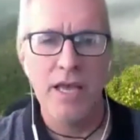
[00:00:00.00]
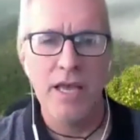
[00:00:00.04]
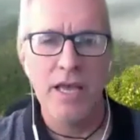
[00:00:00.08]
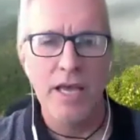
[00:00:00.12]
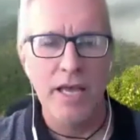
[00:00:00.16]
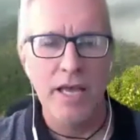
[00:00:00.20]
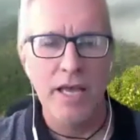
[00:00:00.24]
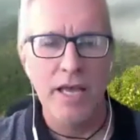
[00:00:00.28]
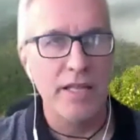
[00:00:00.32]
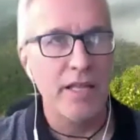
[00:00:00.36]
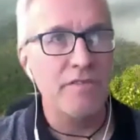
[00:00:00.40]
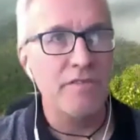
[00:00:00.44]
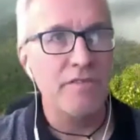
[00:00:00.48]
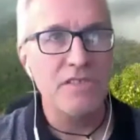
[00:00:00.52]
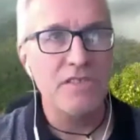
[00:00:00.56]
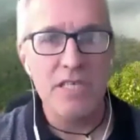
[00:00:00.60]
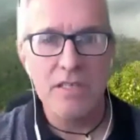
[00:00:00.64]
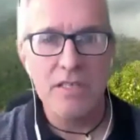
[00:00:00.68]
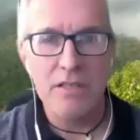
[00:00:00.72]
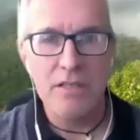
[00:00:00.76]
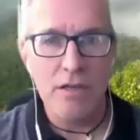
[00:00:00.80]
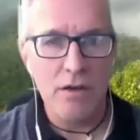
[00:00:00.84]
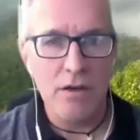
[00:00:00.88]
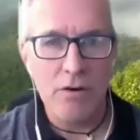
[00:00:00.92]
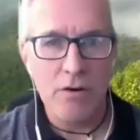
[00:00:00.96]
And I've seen
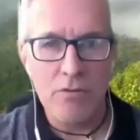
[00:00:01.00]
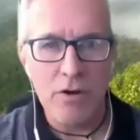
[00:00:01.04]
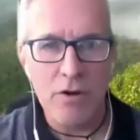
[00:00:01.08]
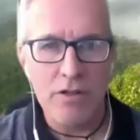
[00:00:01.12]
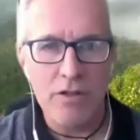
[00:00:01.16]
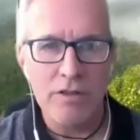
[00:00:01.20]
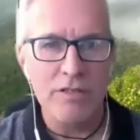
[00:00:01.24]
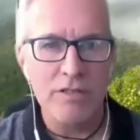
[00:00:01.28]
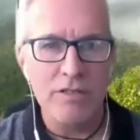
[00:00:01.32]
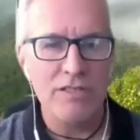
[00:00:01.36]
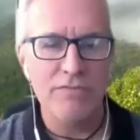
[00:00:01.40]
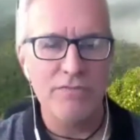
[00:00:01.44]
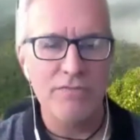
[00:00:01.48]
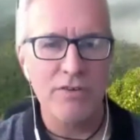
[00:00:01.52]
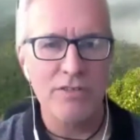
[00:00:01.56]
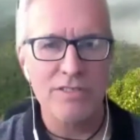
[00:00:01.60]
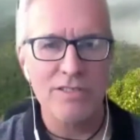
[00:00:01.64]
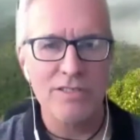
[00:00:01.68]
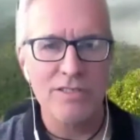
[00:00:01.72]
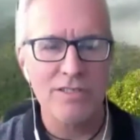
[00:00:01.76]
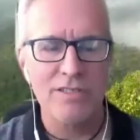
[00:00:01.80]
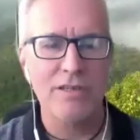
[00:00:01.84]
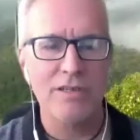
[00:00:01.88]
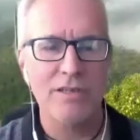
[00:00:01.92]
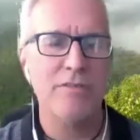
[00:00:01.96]
rodents, for
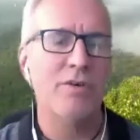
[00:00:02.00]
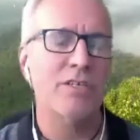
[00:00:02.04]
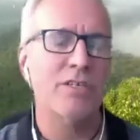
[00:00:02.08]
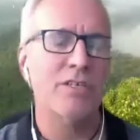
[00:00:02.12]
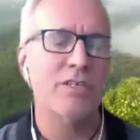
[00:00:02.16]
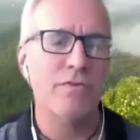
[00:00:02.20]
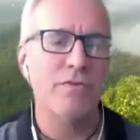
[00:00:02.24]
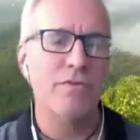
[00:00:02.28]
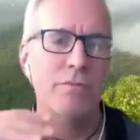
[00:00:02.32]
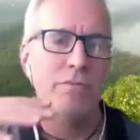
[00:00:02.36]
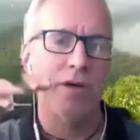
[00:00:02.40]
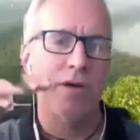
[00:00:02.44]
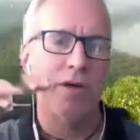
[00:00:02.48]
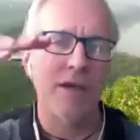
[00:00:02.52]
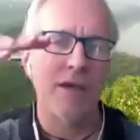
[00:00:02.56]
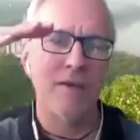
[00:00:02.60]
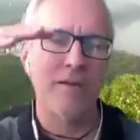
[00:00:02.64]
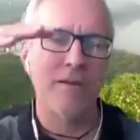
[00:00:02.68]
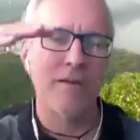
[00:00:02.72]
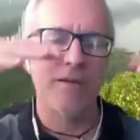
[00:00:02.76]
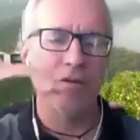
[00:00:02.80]
instance. I was from my